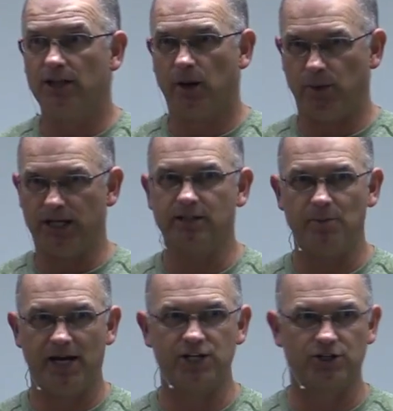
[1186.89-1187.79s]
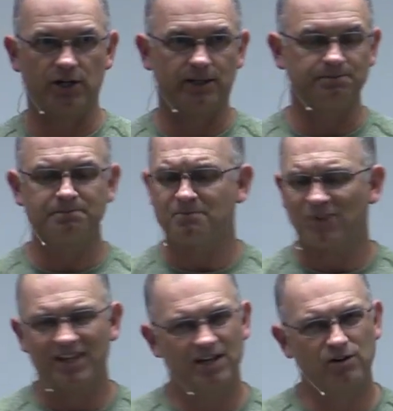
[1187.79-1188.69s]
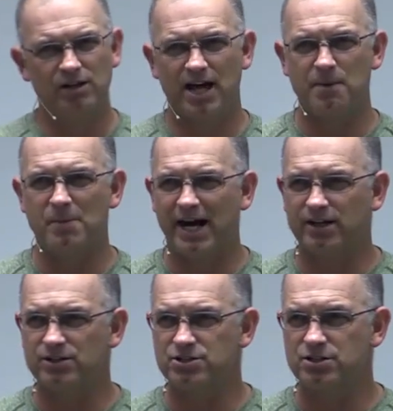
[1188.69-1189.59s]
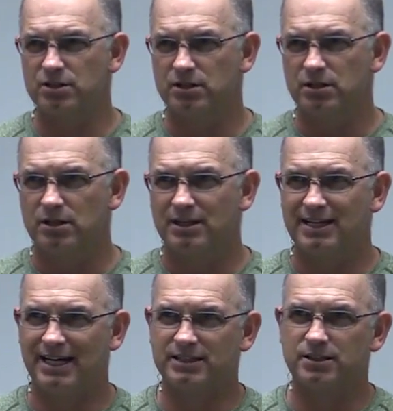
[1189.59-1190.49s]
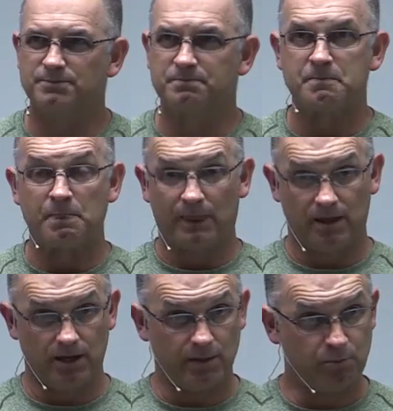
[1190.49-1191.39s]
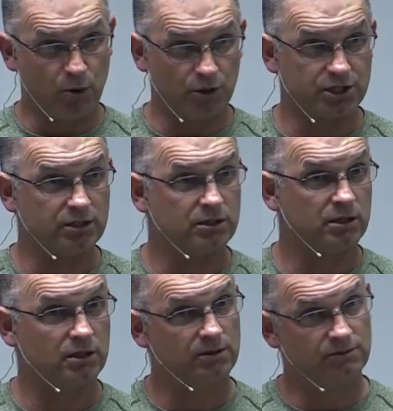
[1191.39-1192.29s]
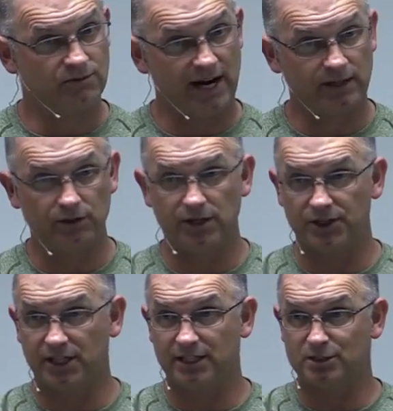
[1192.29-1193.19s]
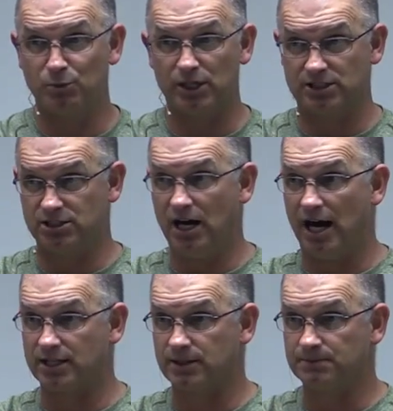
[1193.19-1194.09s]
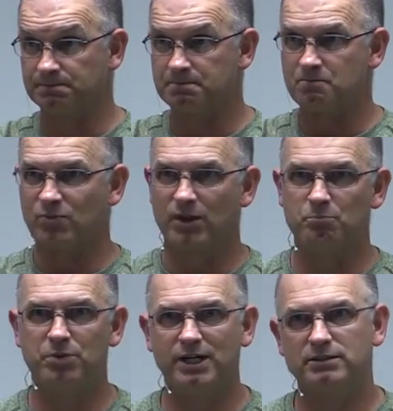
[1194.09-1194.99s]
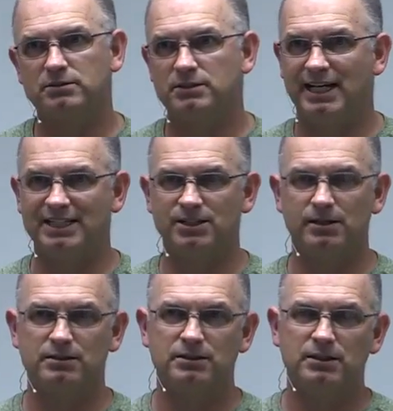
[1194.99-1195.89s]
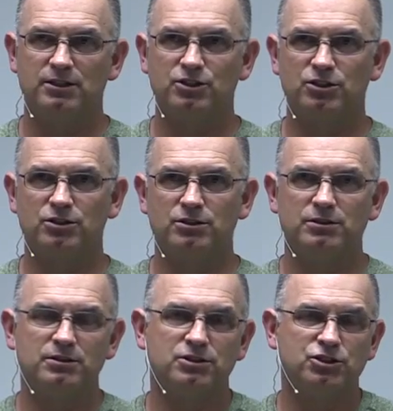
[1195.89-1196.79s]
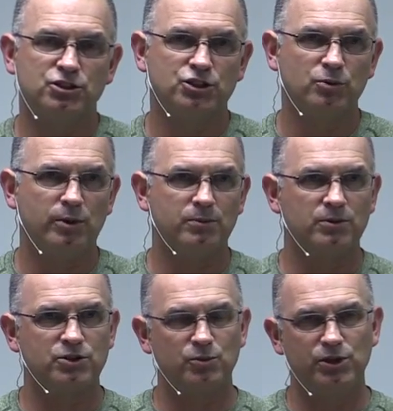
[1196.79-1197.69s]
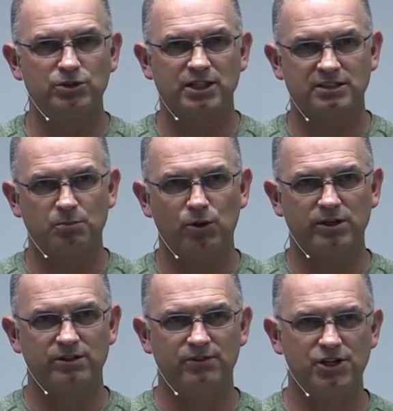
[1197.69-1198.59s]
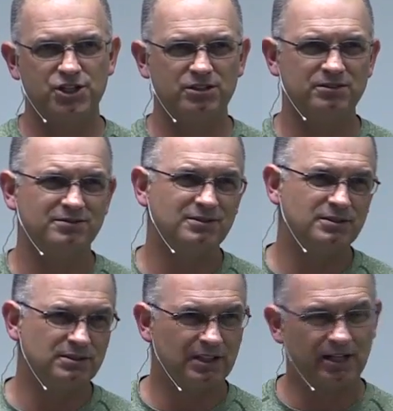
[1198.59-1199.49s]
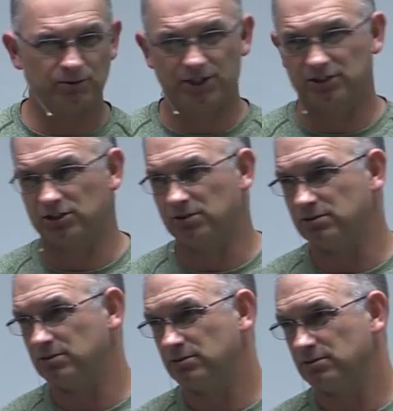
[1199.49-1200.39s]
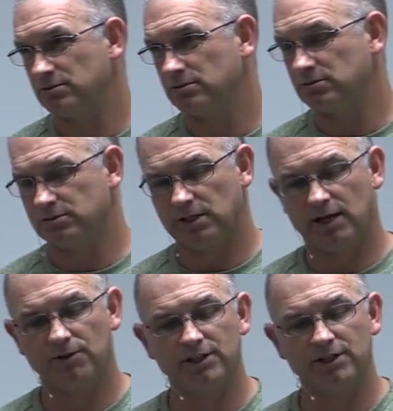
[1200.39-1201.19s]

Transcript: that we need to major on. There are a lot of minors that important, vital. Nothing in this book is not, but is it? Sh- should we should we use it as a point of division? I don't think so. I don't